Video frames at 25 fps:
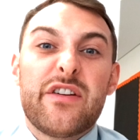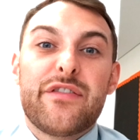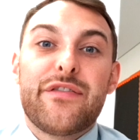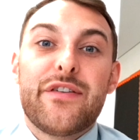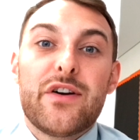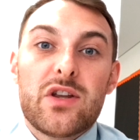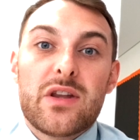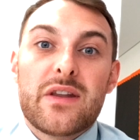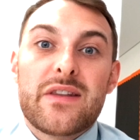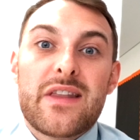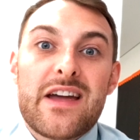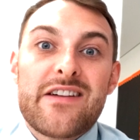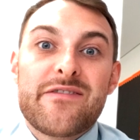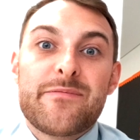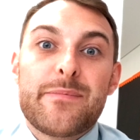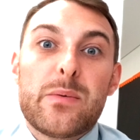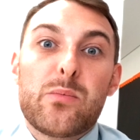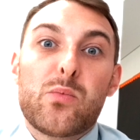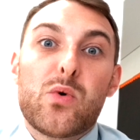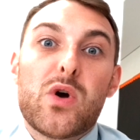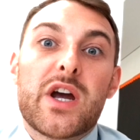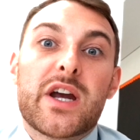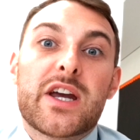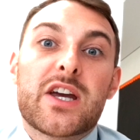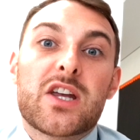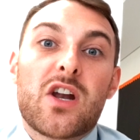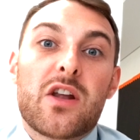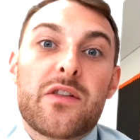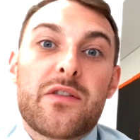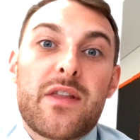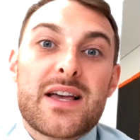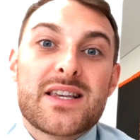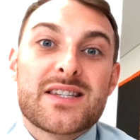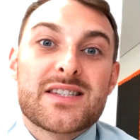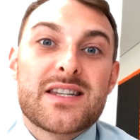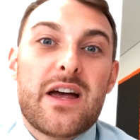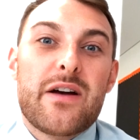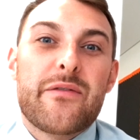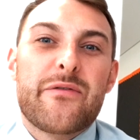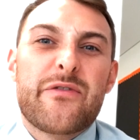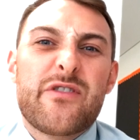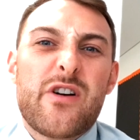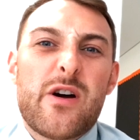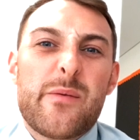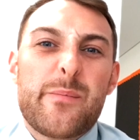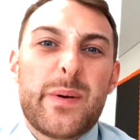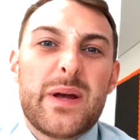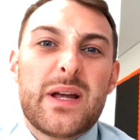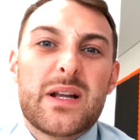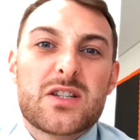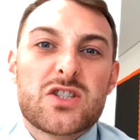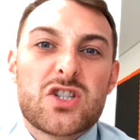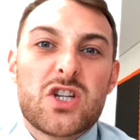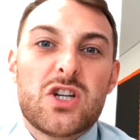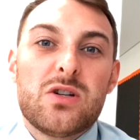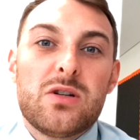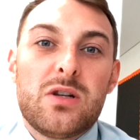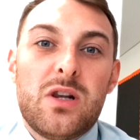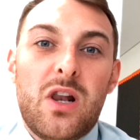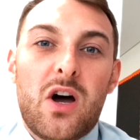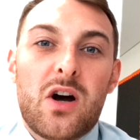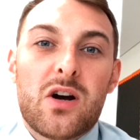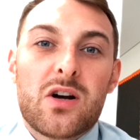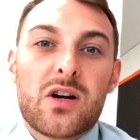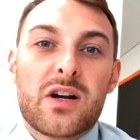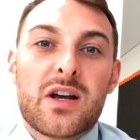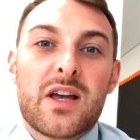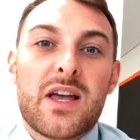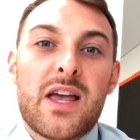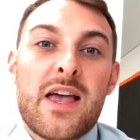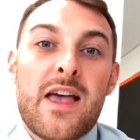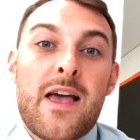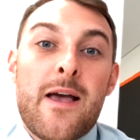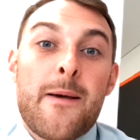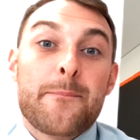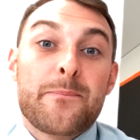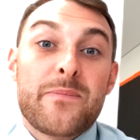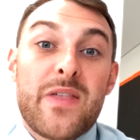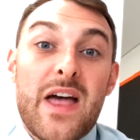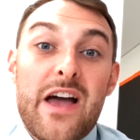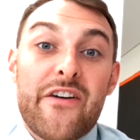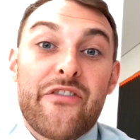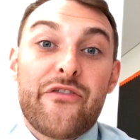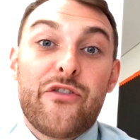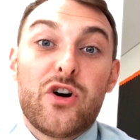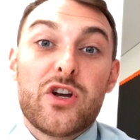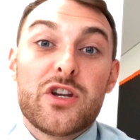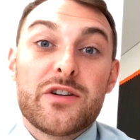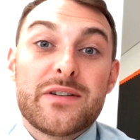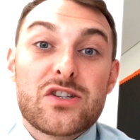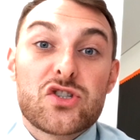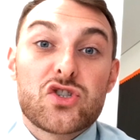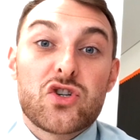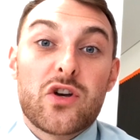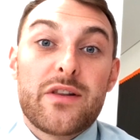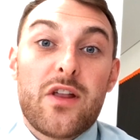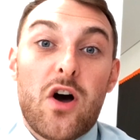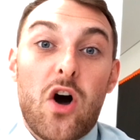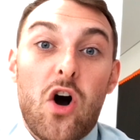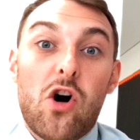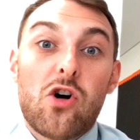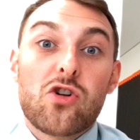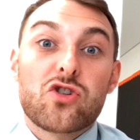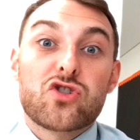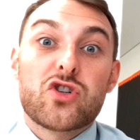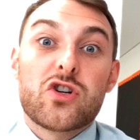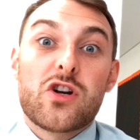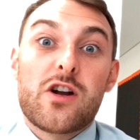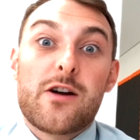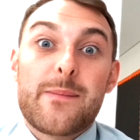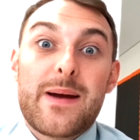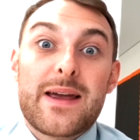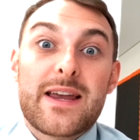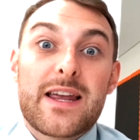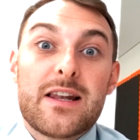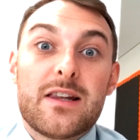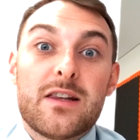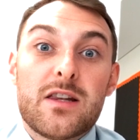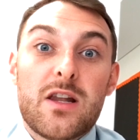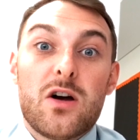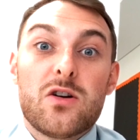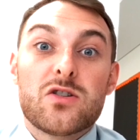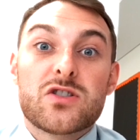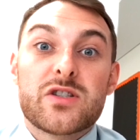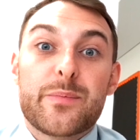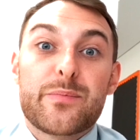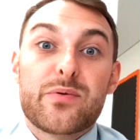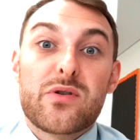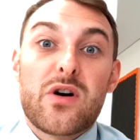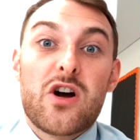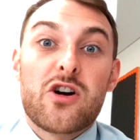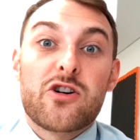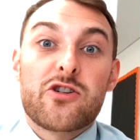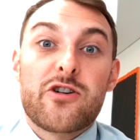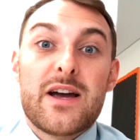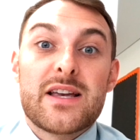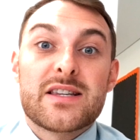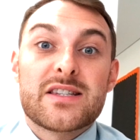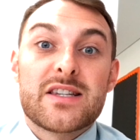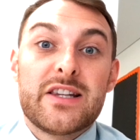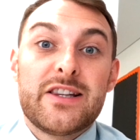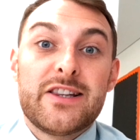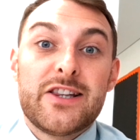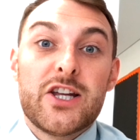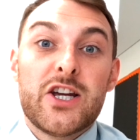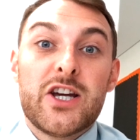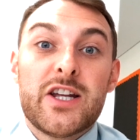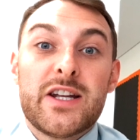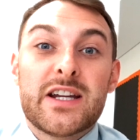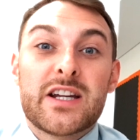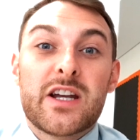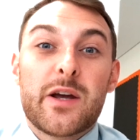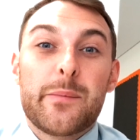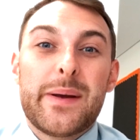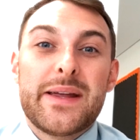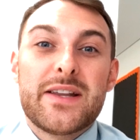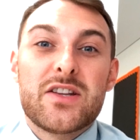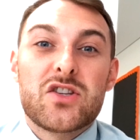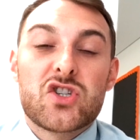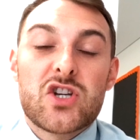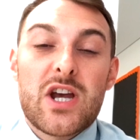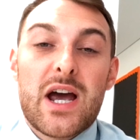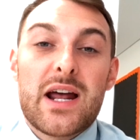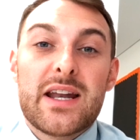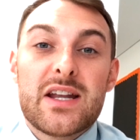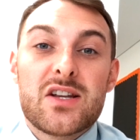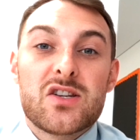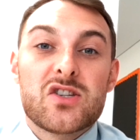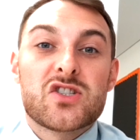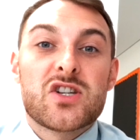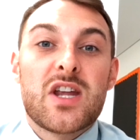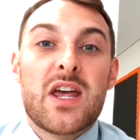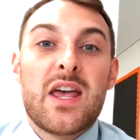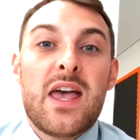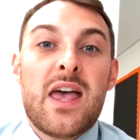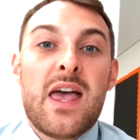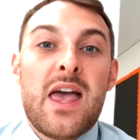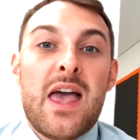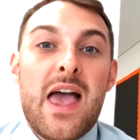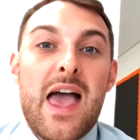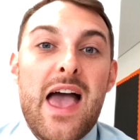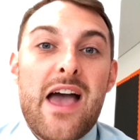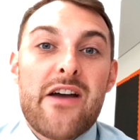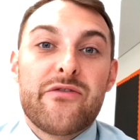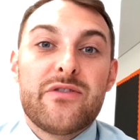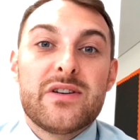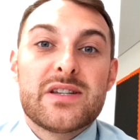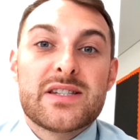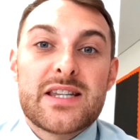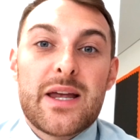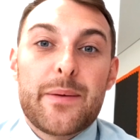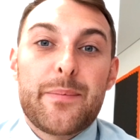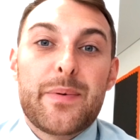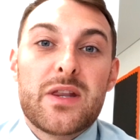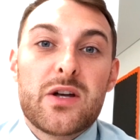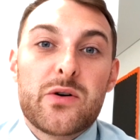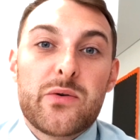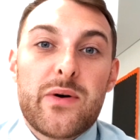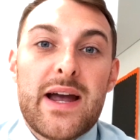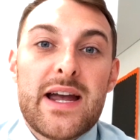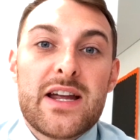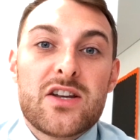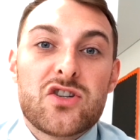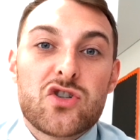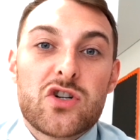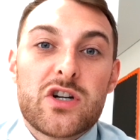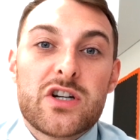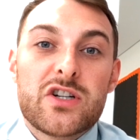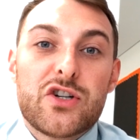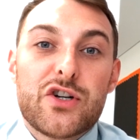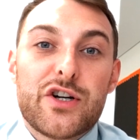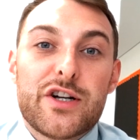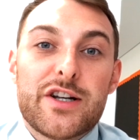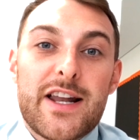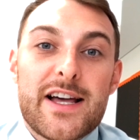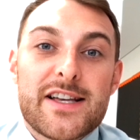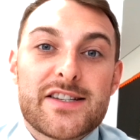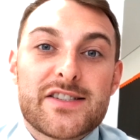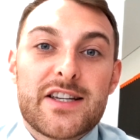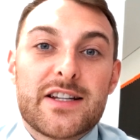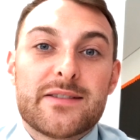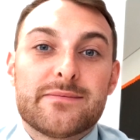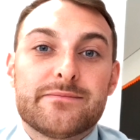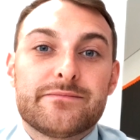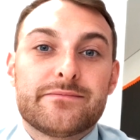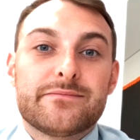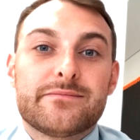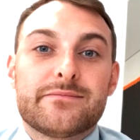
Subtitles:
feel that they've been working on that step for a bit too long. Therefore, you're ensuring that all children are making loads of progress and learning and being challenged every step of the way during your lesson.